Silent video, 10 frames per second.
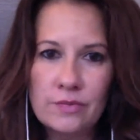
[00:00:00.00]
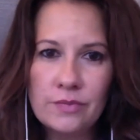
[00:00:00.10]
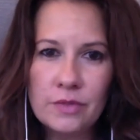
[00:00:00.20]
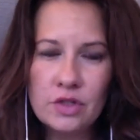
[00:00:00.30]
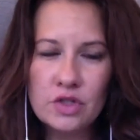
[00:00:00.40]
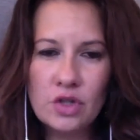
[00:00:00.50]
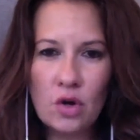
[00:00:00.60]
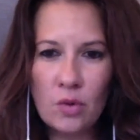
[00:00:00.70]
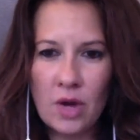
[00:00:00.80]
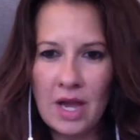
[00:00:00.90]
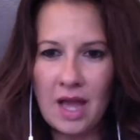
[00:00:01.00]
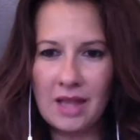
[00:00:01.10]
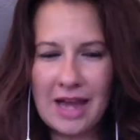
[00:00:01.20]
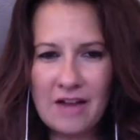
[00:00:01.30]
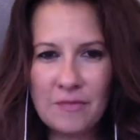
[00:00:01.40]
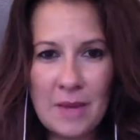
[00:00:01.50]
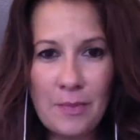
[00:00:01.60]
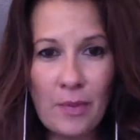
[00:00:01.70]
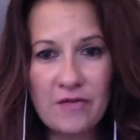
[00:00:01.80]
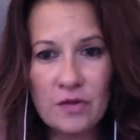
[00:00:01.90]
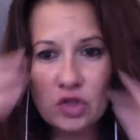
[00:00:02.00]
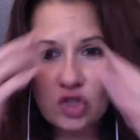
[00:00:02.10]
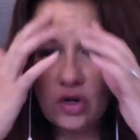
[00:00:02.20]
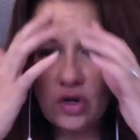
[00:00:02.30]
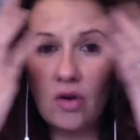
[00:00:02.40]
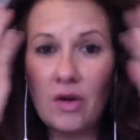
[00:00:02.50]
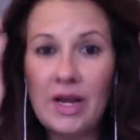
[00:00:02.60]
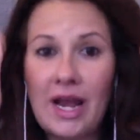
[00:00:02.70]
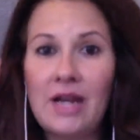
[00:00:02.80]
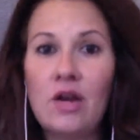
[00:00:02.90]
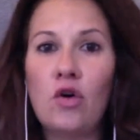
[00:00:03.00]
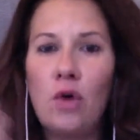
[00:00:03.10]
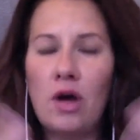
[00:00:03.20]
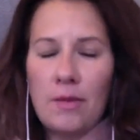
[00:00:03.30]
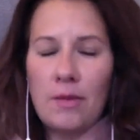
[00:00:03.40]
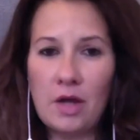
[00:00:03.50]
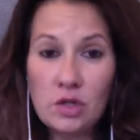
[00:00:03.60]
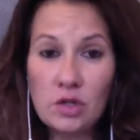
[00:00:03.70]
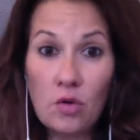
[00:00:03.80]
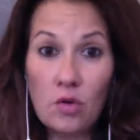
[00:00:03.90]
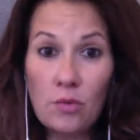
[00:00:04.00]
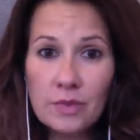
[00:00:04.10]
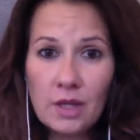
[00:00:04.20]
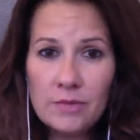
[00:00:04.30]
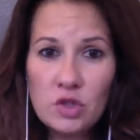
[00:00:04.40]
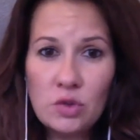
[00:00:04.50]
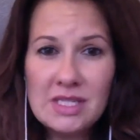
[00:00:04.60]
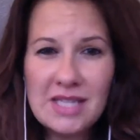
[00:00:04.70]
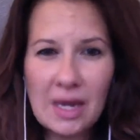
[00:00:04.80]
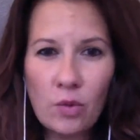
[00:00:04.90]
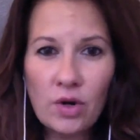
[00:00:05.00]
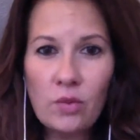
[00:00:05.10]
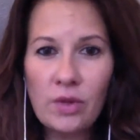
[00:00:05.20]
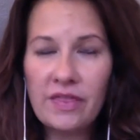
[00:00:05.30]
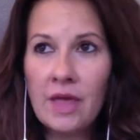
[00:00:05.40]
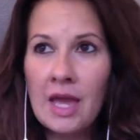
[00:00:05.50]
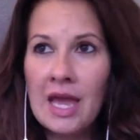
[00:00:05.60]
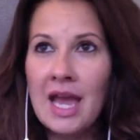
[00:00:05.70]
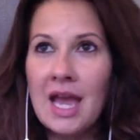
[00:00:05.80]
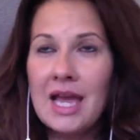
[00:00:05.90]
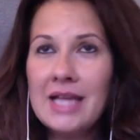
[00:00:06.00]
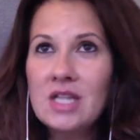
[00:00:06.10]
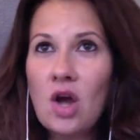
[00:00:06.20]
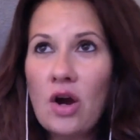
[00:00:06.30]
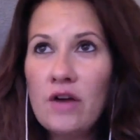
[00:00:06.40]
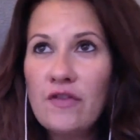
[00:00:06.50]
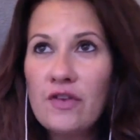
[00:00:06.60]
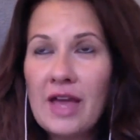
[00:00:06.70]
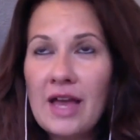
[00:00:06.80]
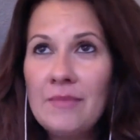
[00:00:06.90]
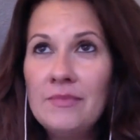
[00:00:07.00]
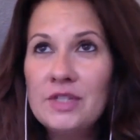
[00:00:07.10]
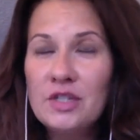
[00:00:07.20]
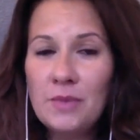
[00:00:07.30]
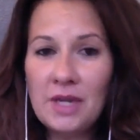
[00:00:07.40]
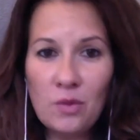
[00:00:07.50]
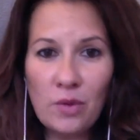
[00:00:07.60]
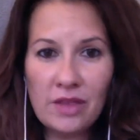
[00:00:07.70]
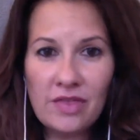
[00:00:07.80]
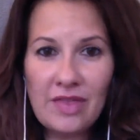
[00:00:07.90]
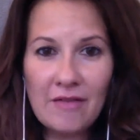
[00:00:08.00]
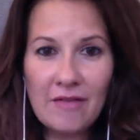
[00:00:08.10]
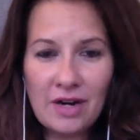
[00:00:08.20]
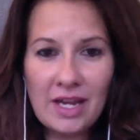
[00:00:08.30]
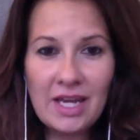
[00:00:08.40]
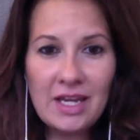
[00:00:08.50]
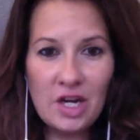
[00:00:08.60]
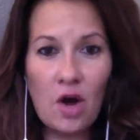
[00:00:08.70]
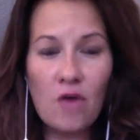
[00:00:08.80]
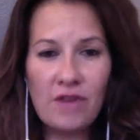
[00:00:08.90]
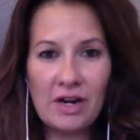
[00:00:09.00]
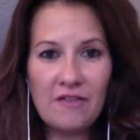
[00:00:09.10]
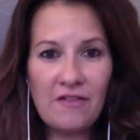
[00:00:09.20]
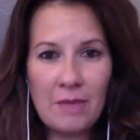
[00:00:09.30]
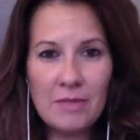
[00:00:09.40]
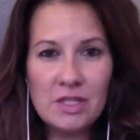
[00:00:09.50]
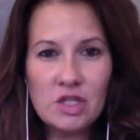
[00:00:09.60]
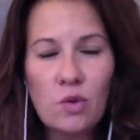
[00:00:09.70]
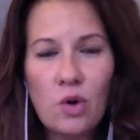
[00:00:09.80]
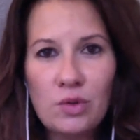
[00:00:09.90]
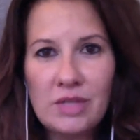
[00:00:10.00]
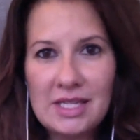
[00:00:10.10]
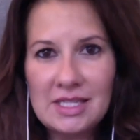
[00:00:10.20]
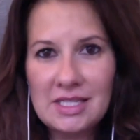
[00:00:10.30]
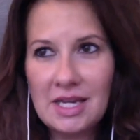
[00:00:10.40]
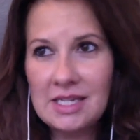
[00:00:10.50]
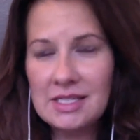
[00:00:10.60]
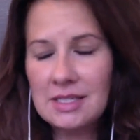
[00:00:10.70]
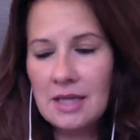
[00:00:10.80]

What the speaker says: So a lot of people, I feel, struggle, and I know also students I work with, it's hard for them to be with that very, very famous quote that says,